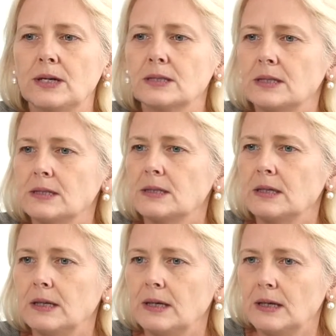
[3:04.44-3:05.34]
access
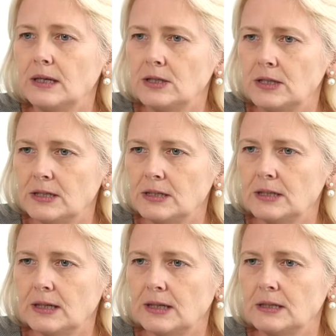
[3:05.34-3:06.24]
their
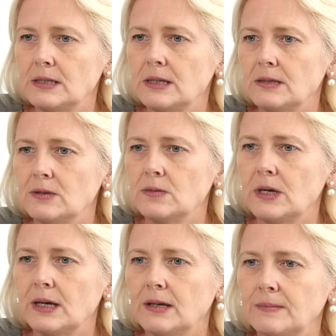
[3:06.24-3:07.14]
NHS antenatal
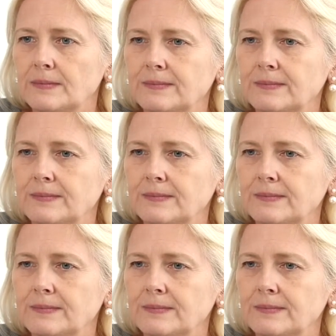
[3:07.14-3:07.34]
care.